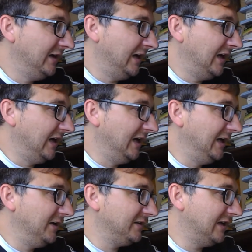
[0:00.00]

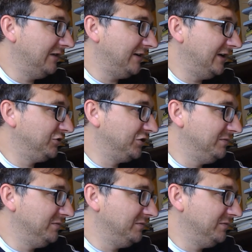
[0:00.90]
You have Andrew